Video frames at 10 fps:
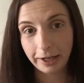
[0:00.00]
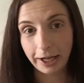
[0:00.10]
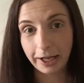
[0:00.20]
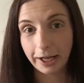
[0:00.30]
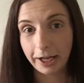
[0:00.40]

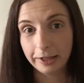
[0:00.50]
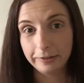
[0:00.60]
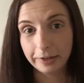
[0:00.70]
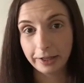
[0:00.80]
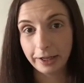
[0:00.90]
I
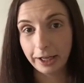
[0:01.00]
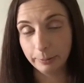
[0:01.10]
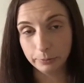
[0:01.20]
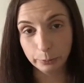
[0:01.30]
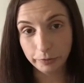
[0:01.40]
had
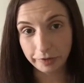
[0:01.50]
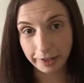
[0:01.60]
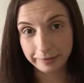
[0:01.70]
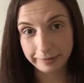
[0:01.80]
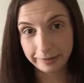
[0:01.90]

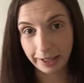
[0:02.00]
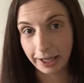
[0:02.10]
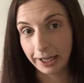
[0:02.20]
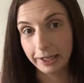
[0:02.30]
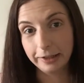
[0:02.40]
hypnosis,
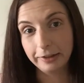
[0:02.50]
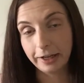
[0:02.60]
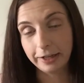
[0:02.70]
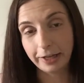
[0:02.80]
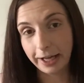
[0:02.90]
and
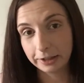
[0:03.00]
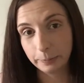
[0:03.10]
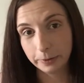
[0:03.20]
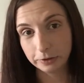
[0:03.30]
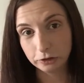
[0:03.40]
I had
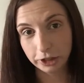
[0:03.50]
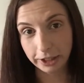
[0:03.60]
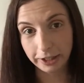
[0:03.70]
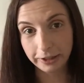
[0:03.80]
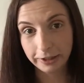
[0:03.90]

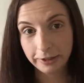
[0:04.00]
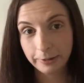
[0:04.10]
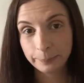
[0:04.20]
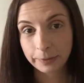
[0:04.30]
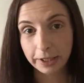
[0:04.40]
acupuncture,
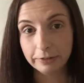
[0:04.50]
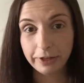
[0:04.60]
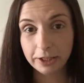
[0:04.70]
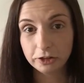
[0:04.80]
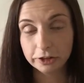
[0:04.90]
and
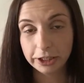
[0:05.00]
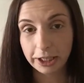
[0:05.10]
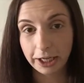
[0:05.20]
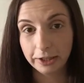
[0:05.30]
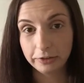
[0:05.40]

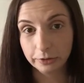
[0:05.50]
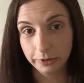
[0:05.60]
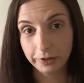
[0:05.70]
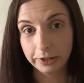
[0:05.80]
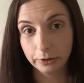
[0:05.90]
eventually I
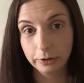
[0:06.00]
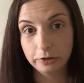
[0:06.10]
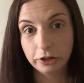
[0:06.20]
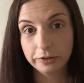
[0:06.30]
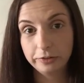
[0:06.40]
saw a
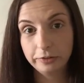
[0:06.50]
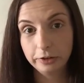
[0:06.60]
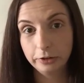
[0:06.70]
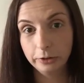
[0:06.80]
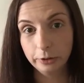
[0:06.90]

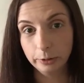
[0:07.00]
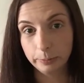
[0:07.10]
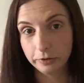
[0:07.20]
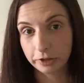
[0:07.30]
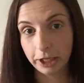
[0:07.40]
psychologist
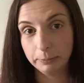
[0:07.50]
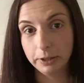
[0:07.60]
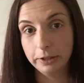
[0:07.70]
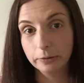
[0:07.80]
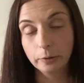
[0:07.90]
who prescribed
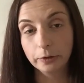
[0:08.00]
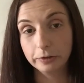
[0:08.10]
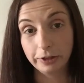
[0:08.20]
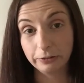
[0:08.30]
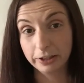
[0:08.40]
me
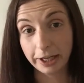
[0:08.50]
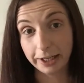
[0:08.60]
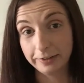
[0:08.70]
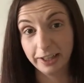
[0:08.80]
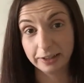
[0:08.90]
lots of different
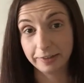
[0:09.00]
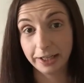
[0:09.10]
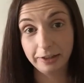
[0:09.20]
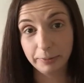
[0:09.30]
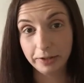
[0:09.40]

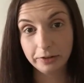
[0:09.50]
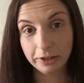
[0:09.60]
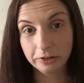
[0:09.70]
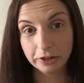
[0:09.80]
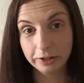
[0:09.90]
anti-anxiety
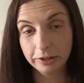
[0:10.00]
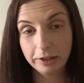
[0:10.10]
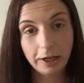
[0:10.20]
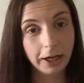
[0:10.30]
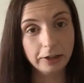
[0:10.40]
medication,
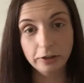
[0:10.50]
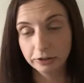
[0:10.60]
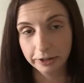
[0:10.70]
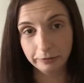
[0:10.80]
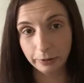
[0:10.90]

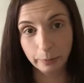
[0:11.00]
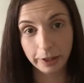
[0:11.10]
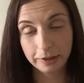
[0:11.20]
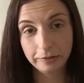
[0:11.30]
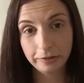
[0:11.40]
and none of it
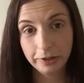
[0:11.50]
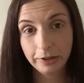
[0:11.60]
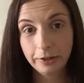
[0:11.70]
worked.